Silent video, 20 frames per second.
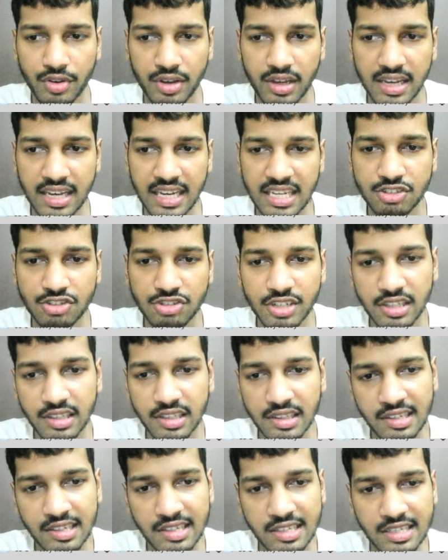
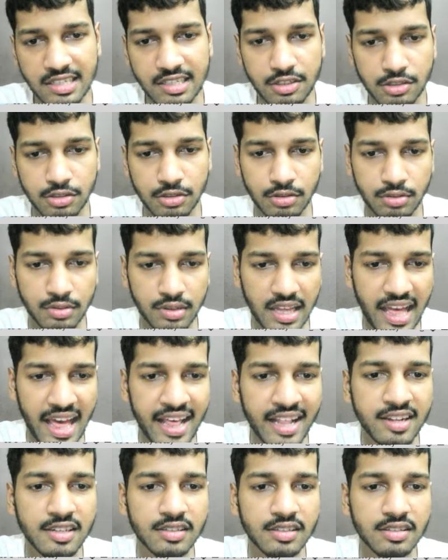entrance to
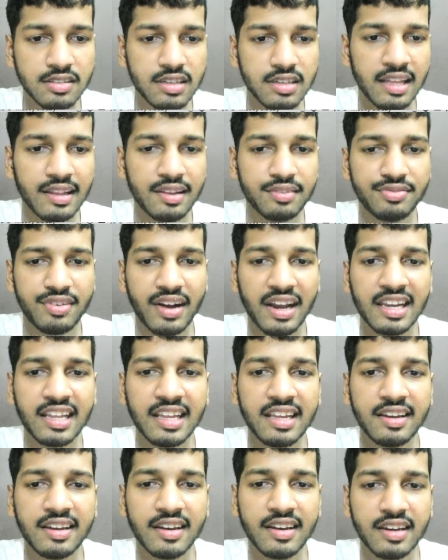end and
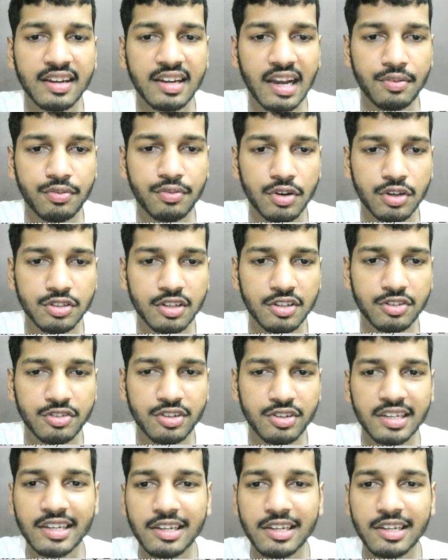finally it was on truck.